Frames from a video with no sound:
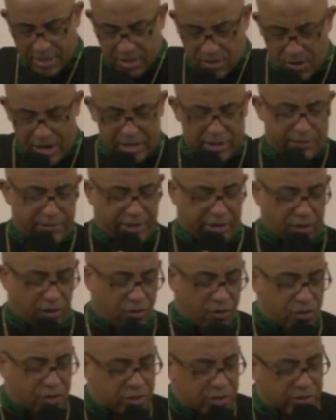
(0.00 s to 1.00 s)
Well, let me
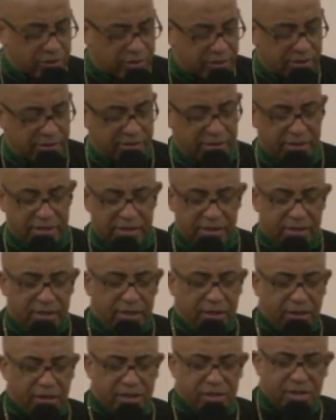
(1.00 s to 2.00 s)
close
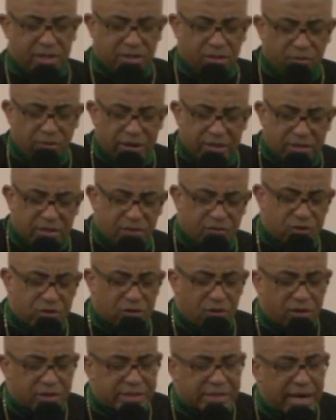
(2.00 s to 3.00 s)
in just a relative
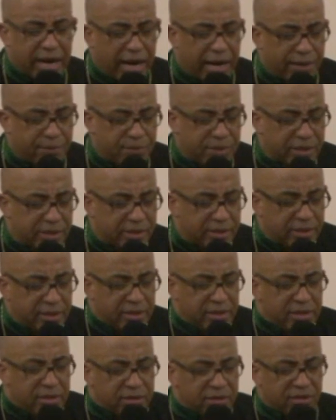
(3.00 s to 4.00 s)
short time,
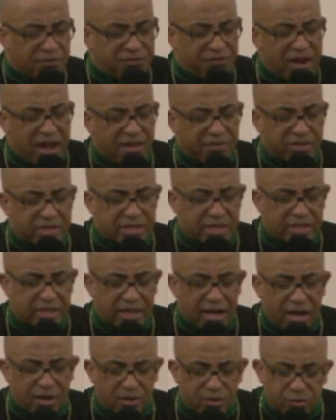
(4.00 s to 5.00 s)
the Father's
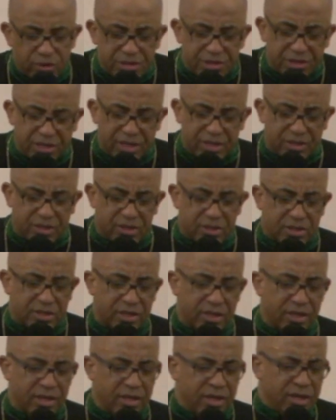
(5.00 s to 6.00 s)
encounter with
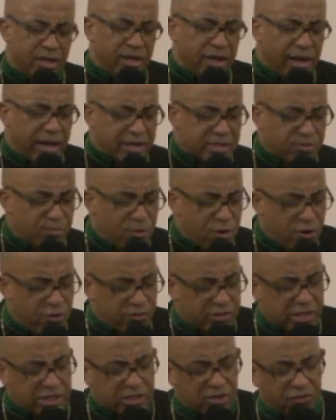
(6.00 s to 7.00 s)
Jesus has
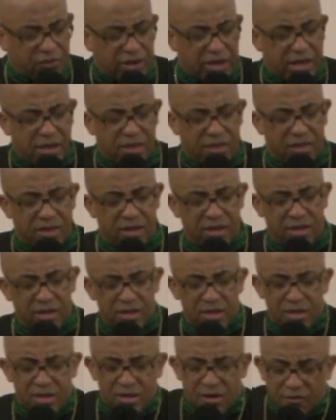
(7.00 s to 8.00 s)
moved his faith
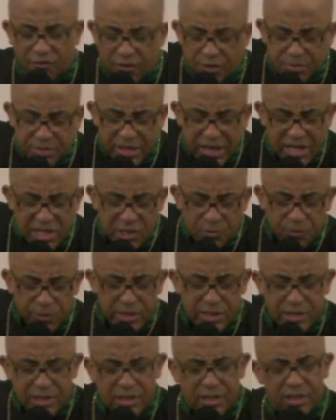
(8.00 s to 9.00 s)
from
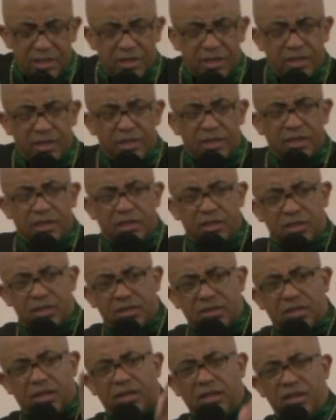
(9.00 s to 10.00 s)
desperate
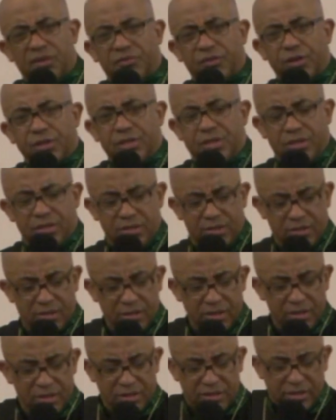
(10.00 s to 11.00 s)
to delivered
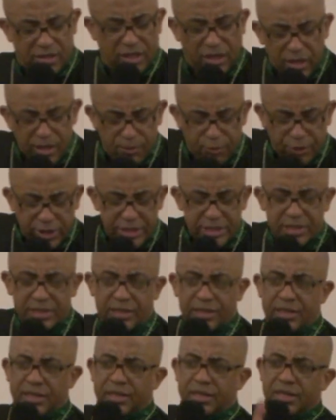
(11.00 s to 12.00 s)
to deliberate
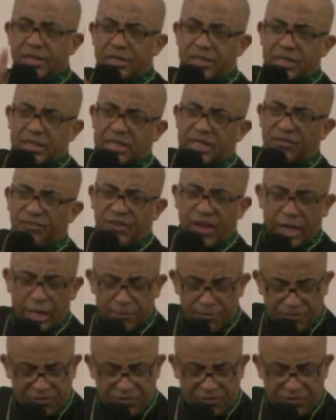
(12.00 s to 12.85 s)
to develop